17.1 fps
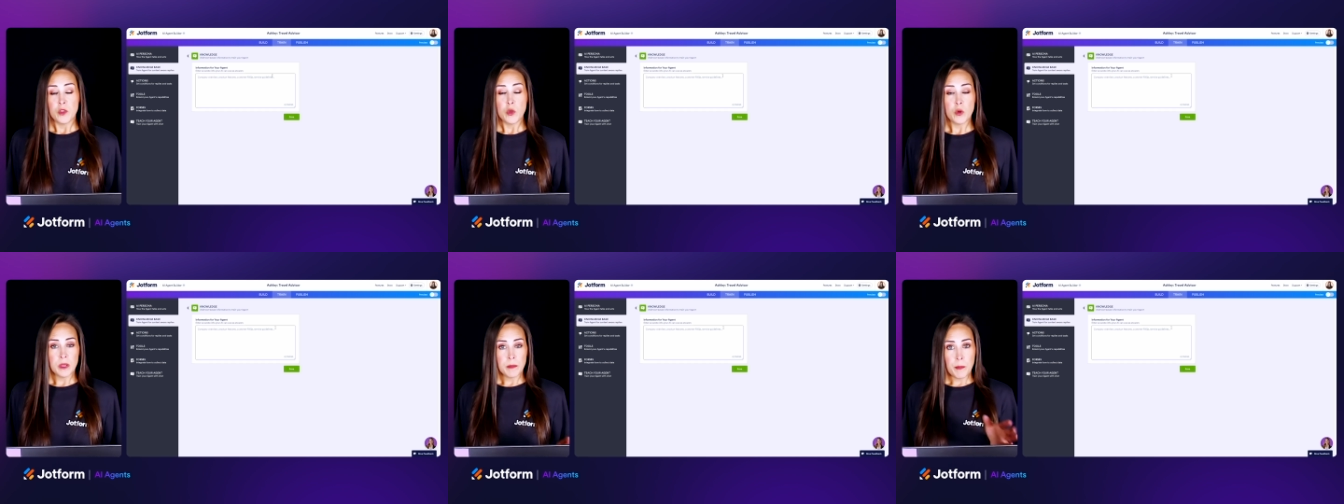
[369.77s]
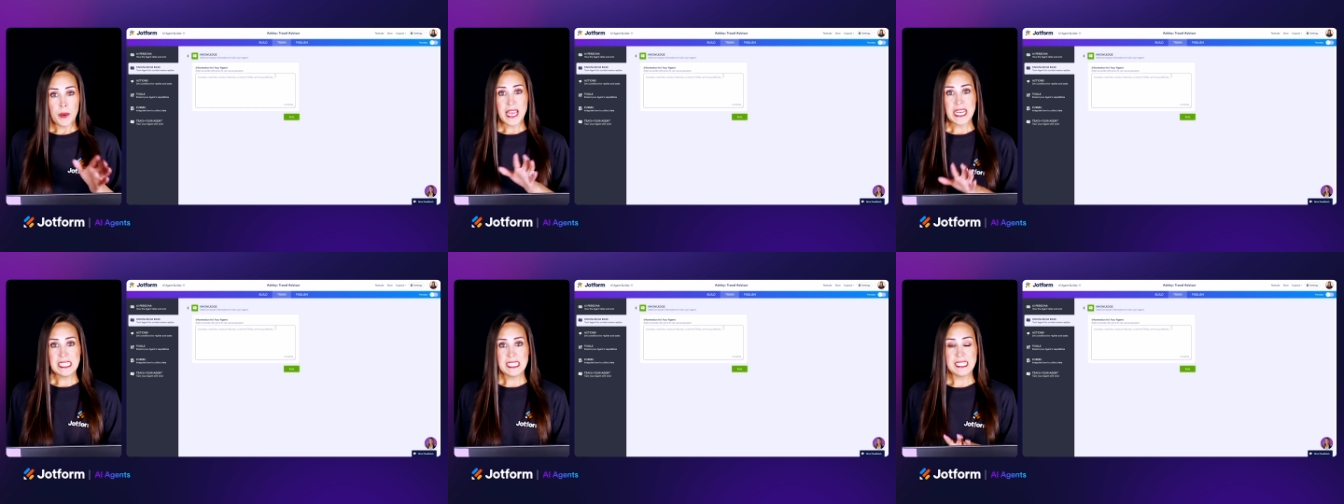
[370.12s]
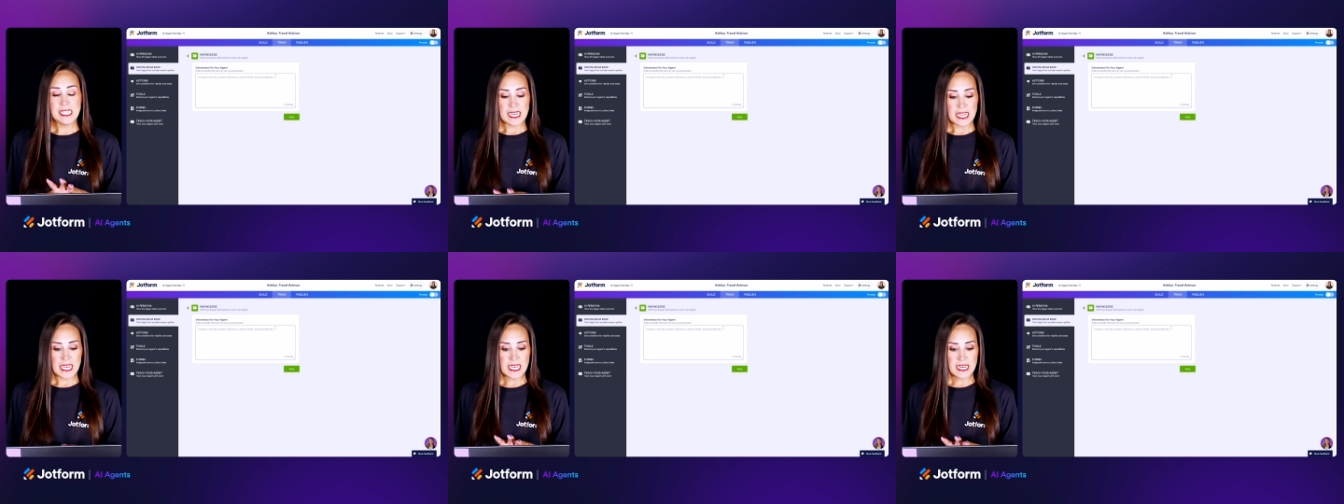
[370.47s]
you can
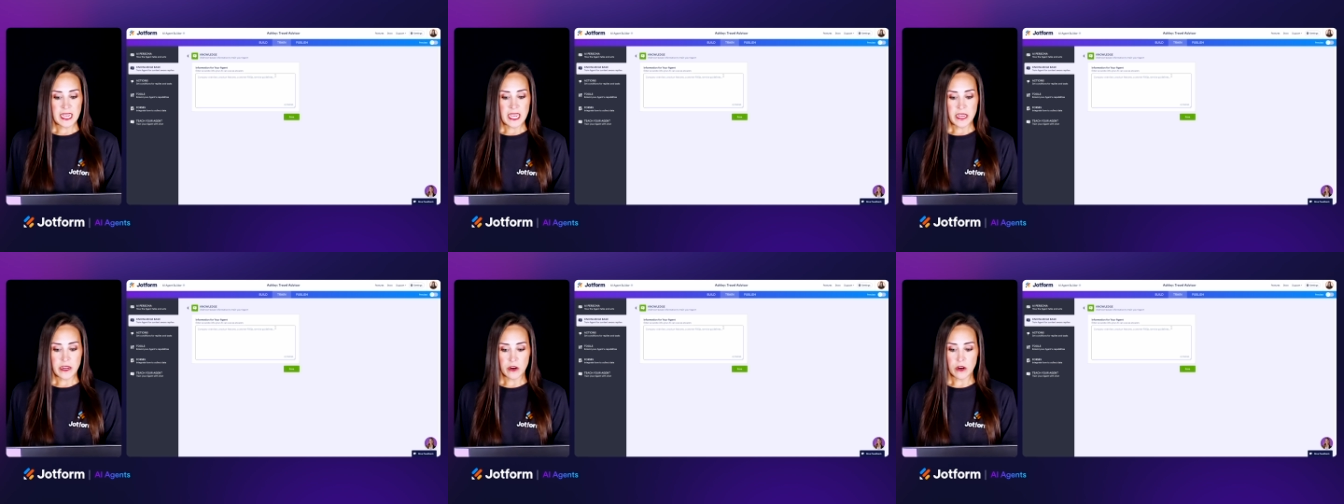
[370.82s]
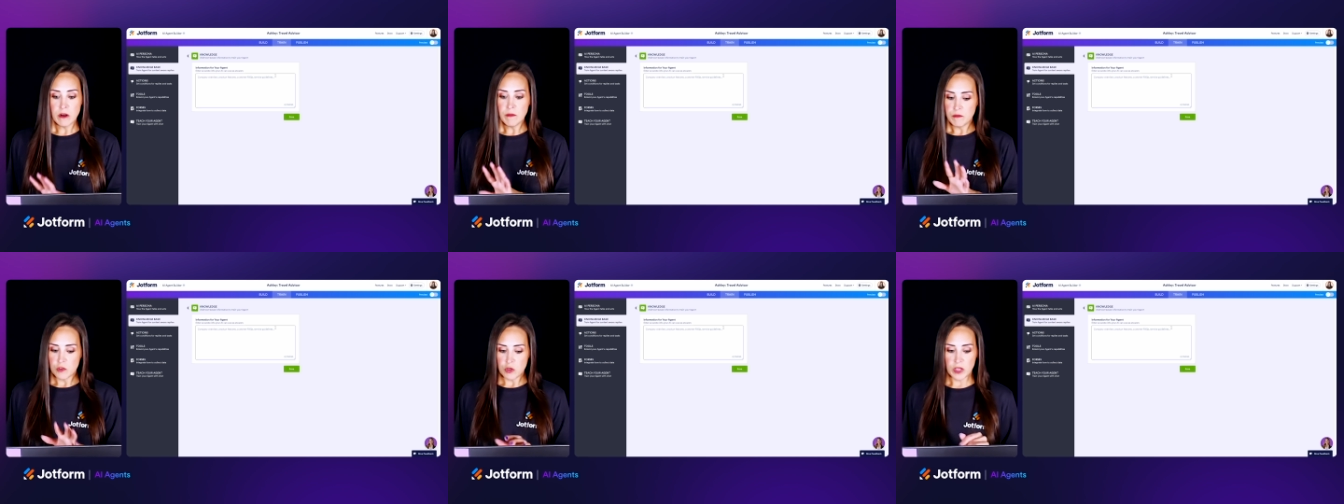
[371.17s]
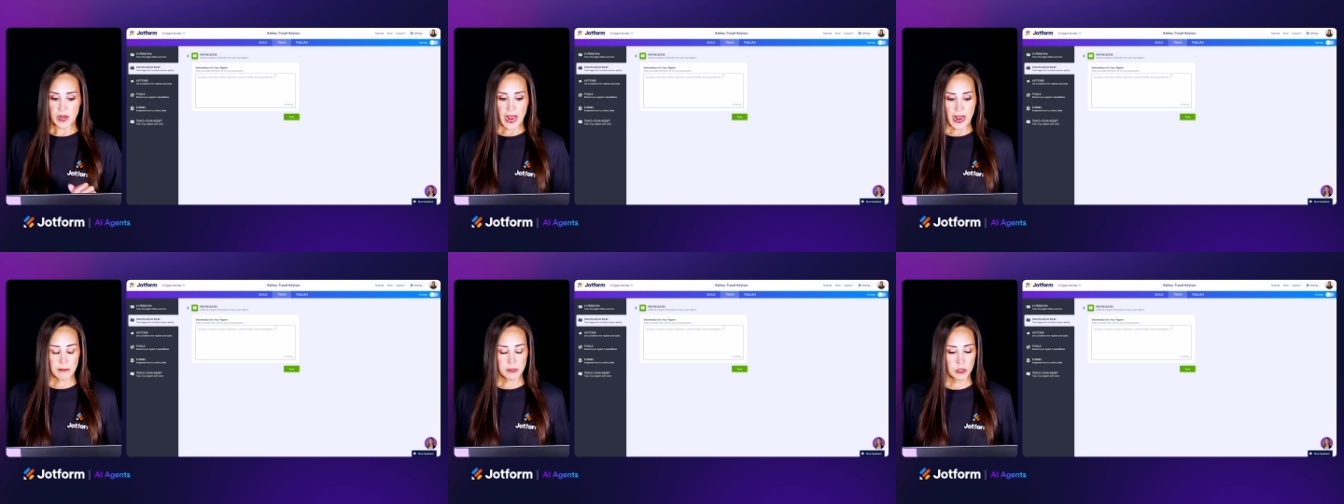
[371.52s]
paste it in here. You
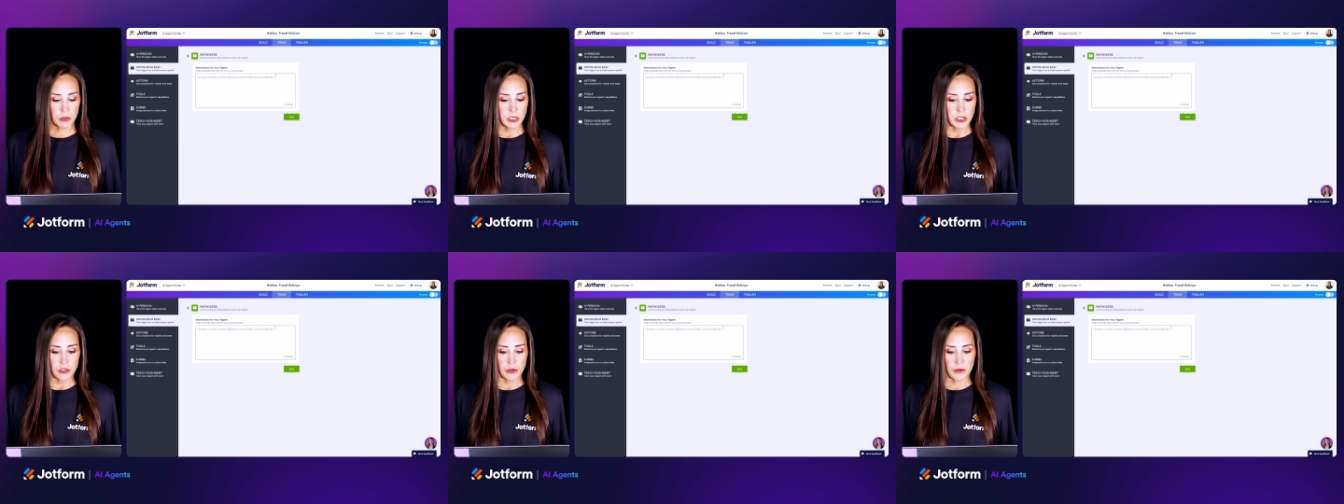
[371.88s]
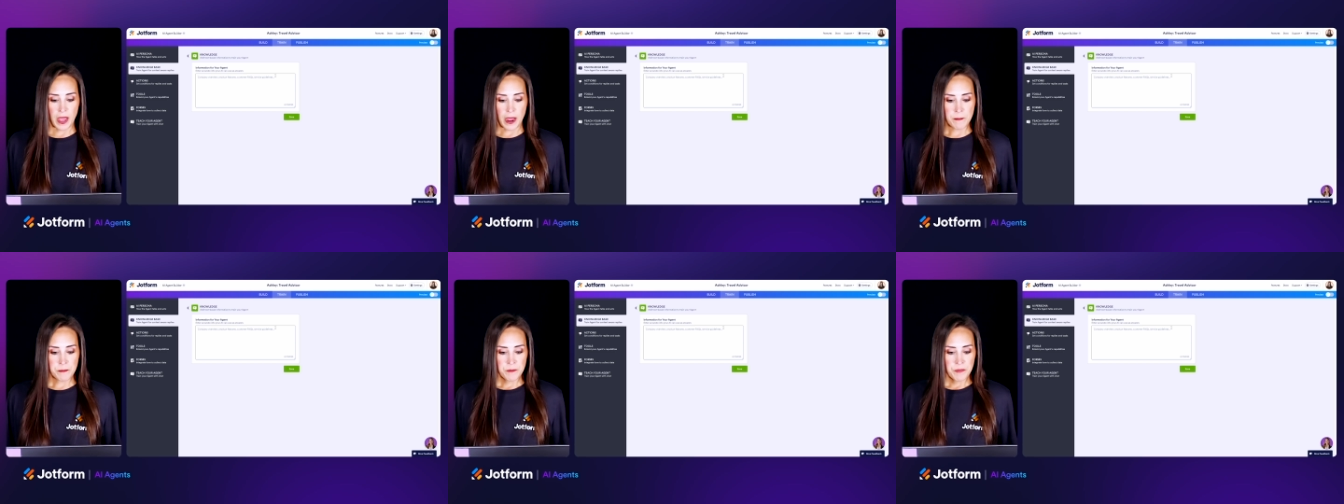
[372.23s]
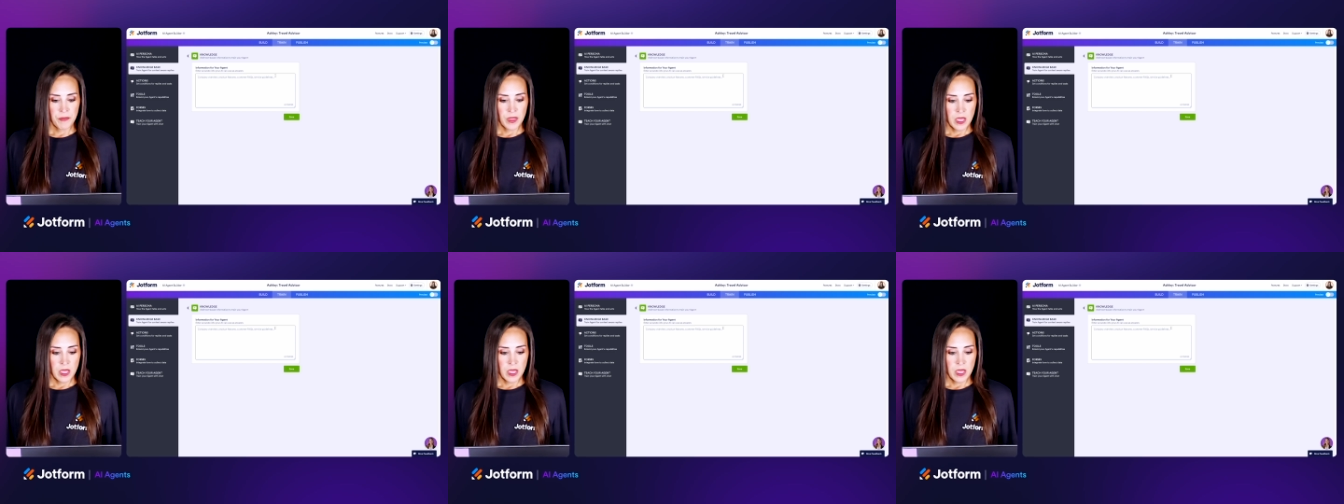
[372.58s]
can absolutely do that.